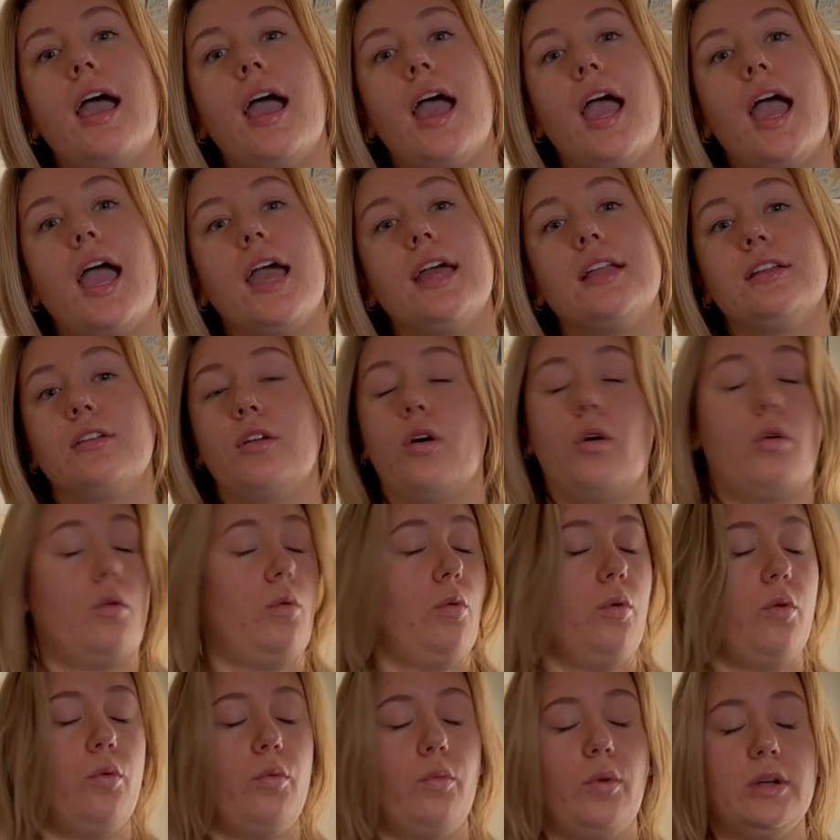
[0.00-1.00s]
And
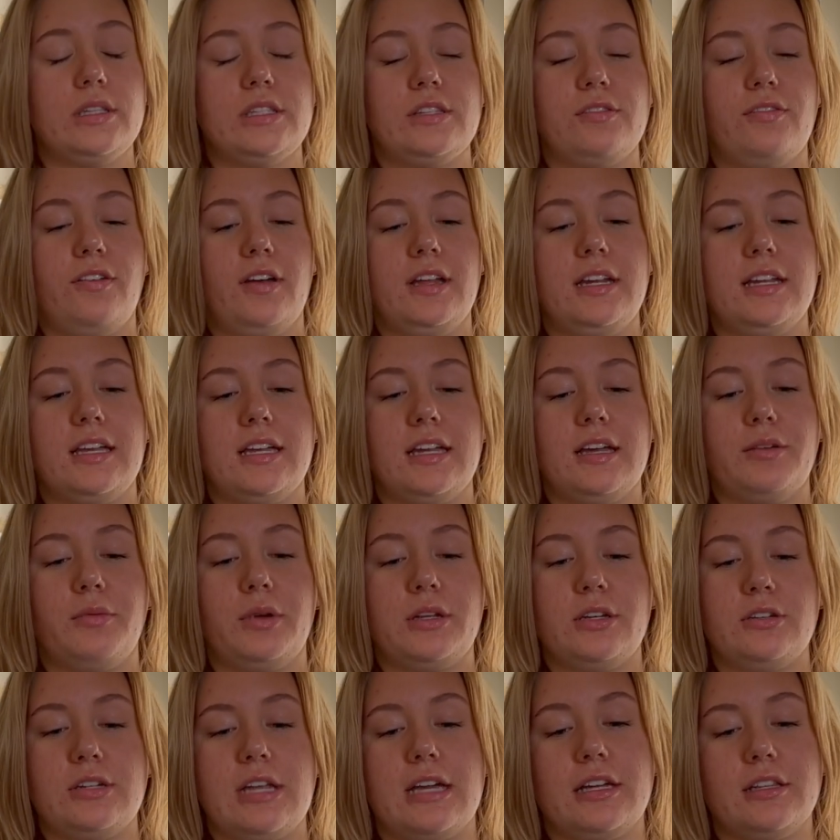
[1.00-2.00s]
what's funny
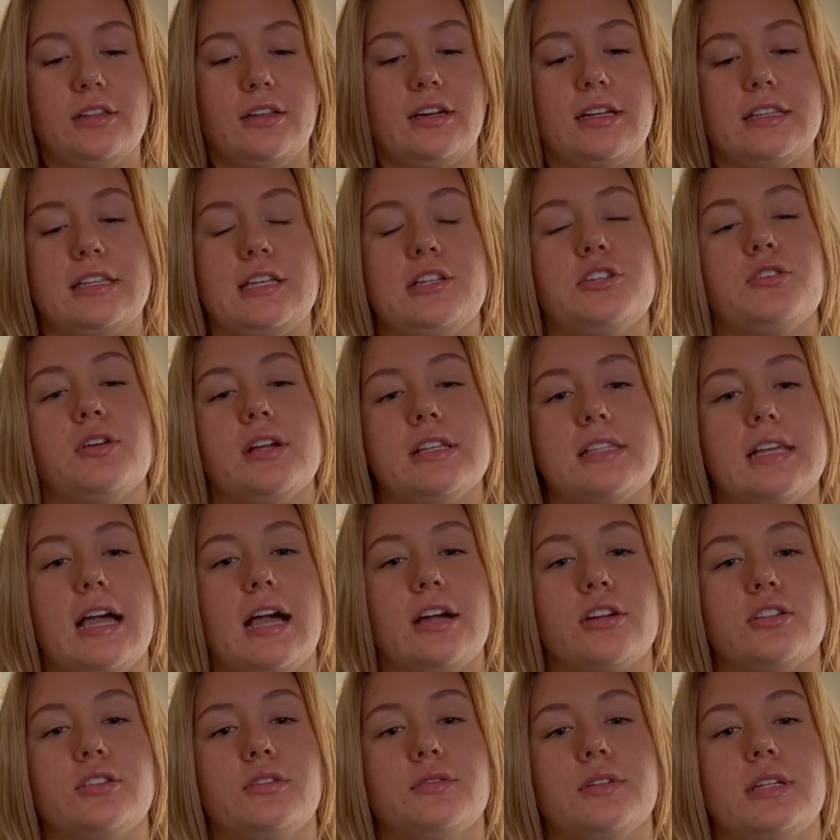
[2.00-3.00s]
when you take a look at these
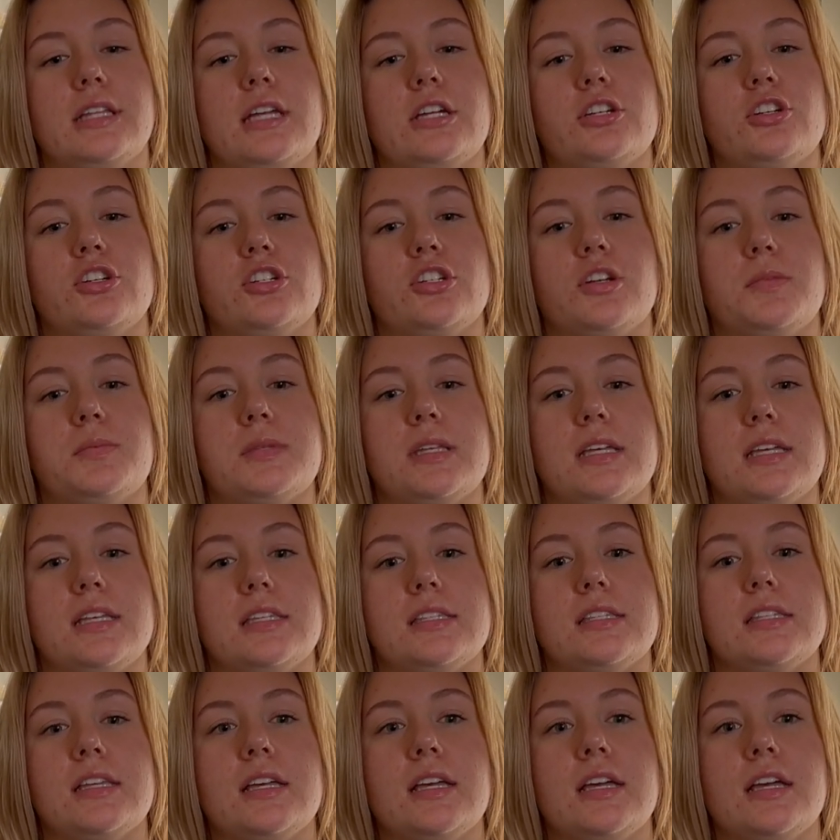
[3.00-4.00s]
transactional relationships
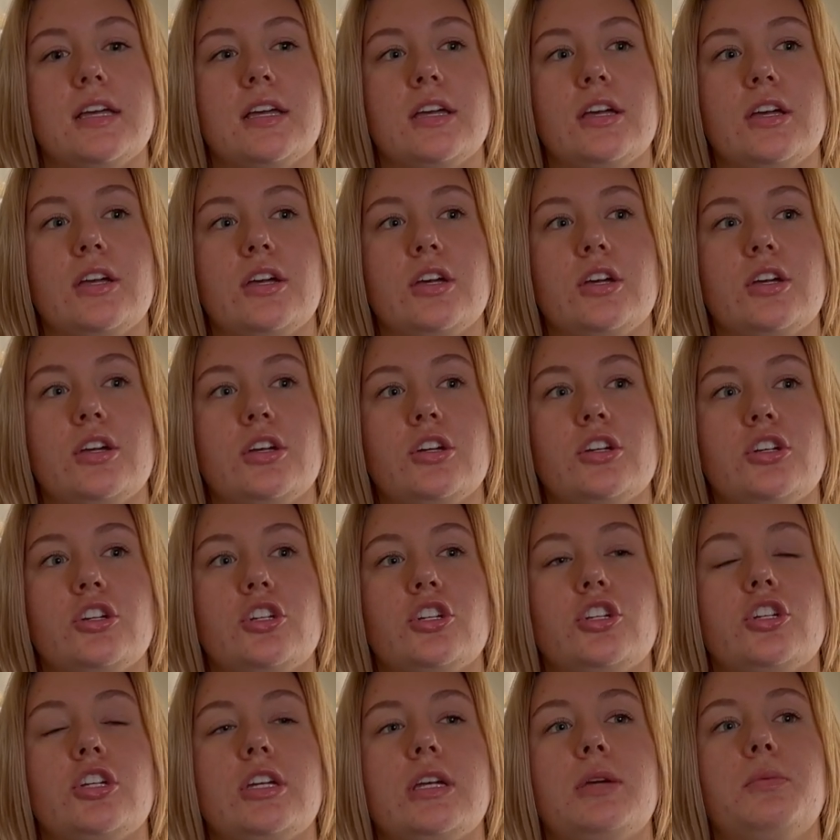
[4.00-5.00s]
is
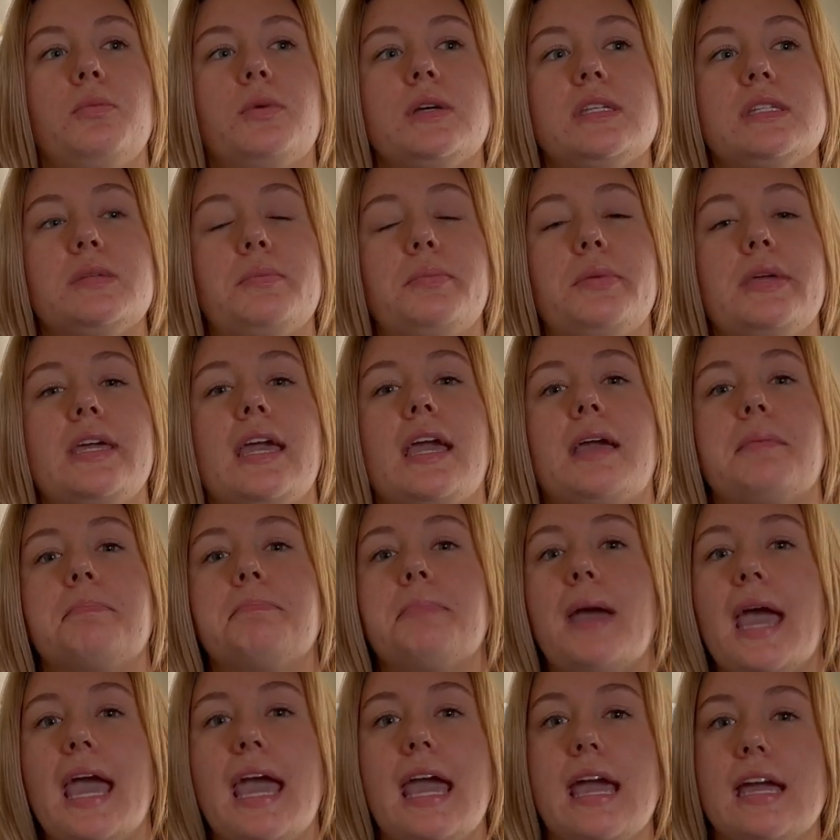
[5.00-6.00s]
she was being
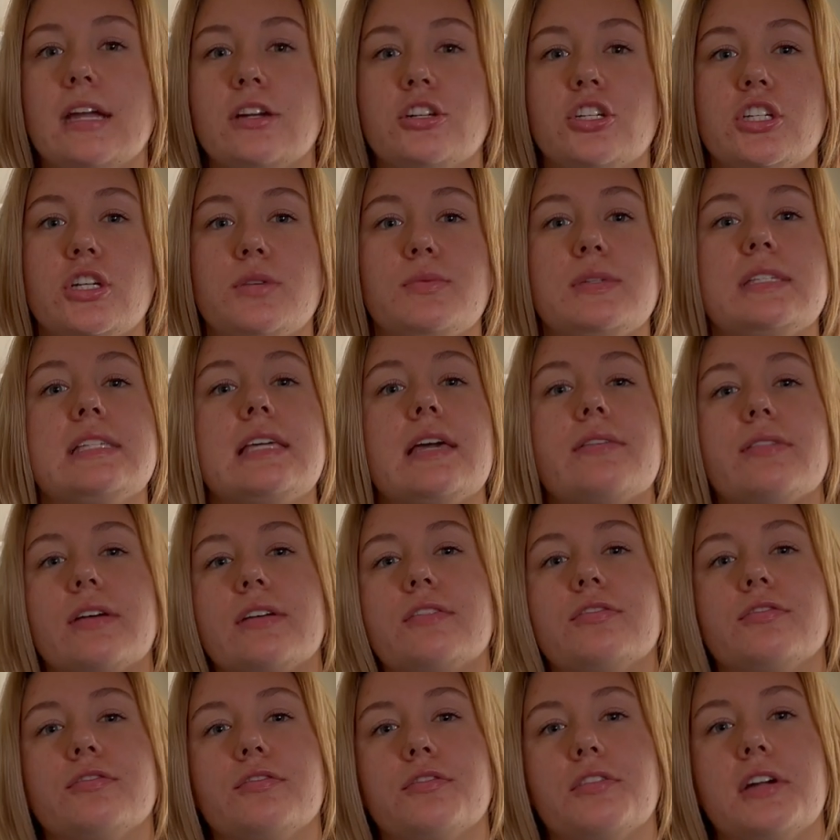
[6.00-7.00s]
paid, she was giving
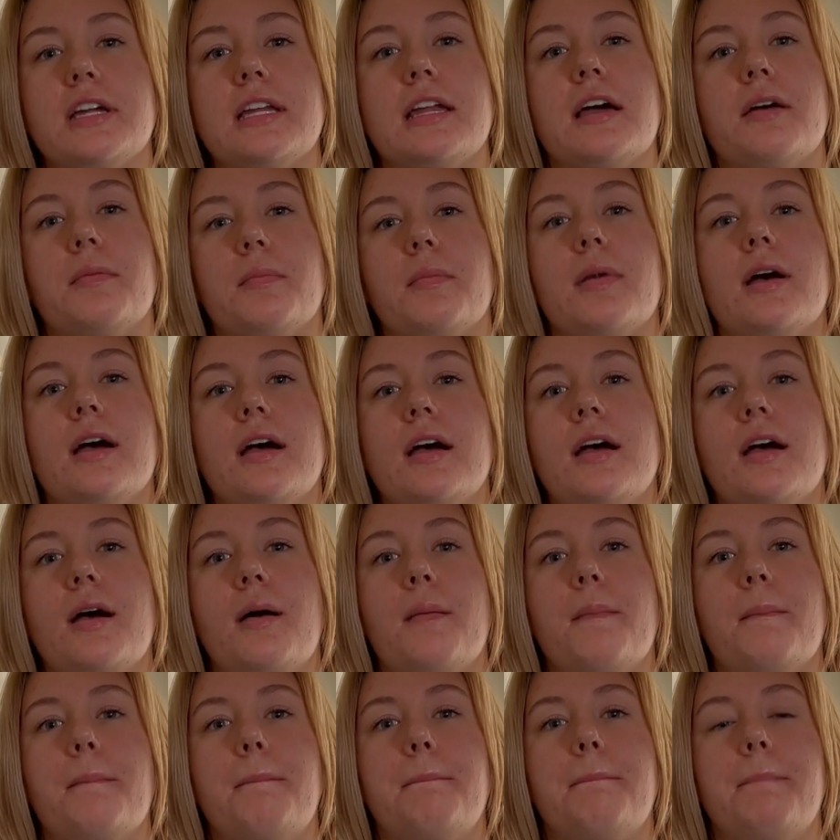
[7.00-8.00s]
freedom
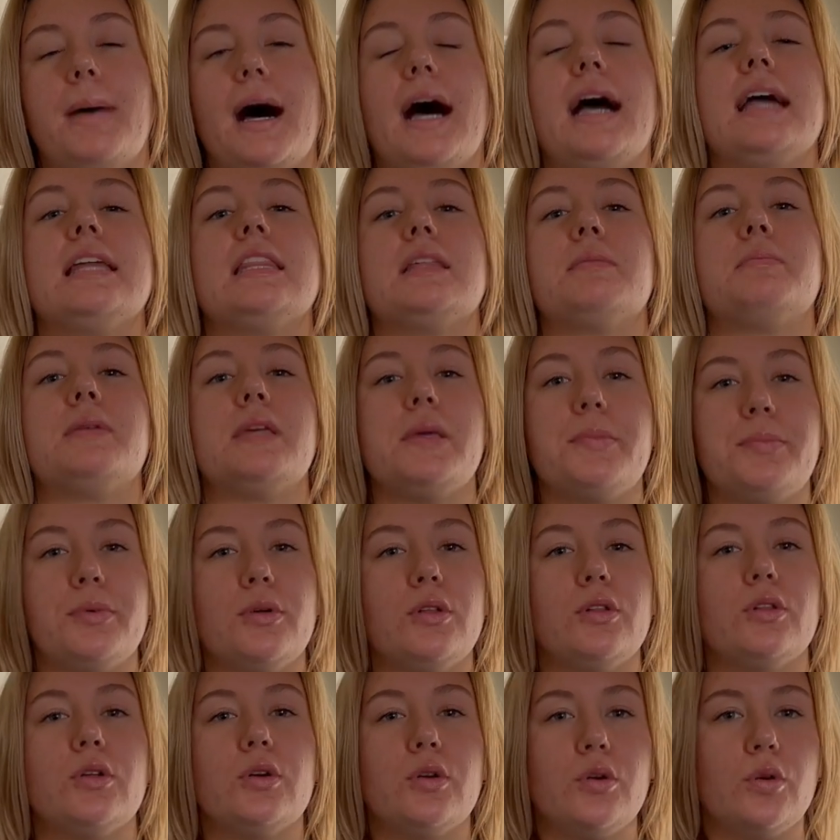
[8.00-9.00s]
by the
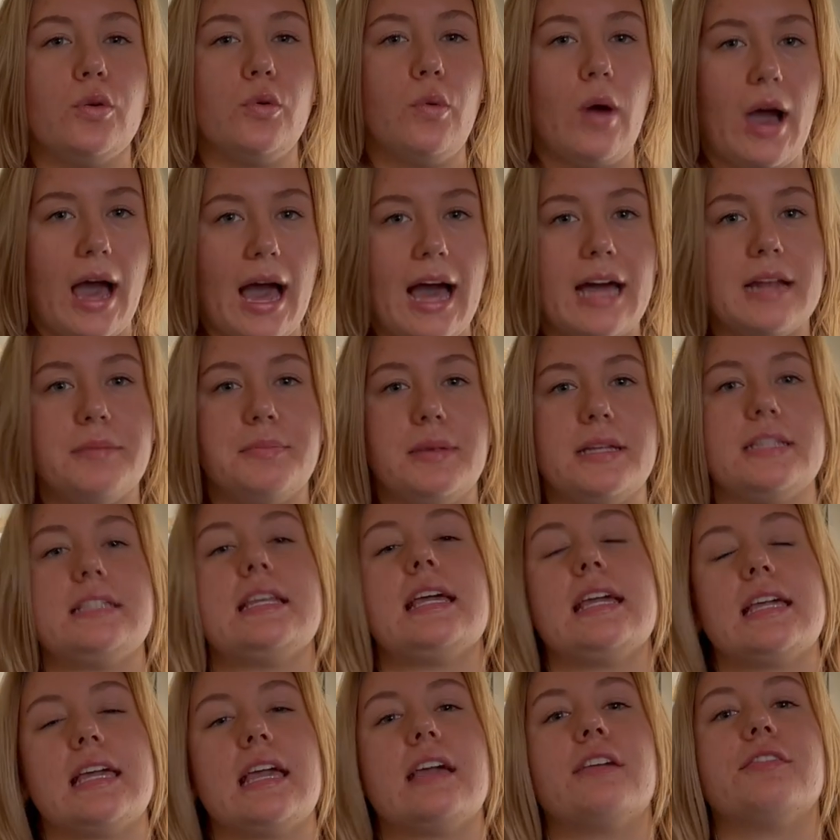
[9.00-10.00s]
people who had been
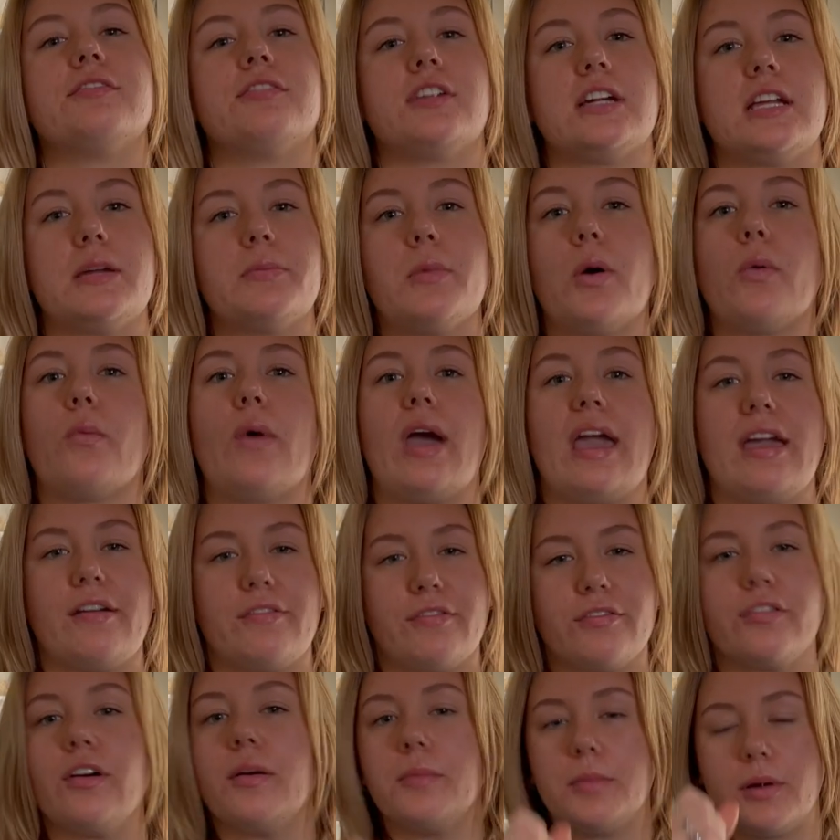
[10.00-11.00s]
taking freedom away
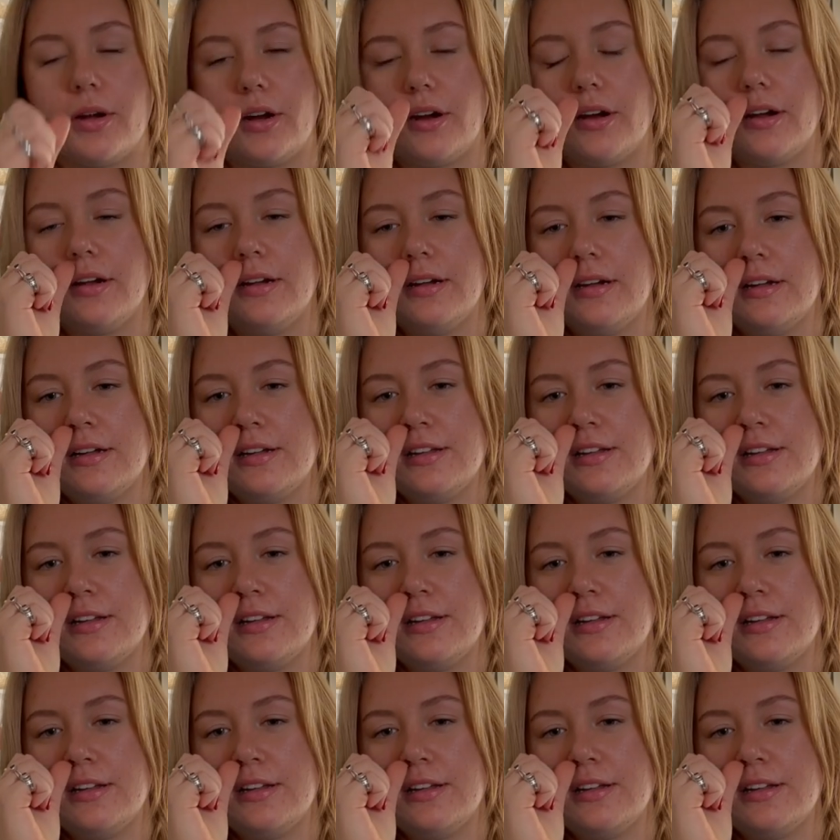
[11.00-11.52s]
from her.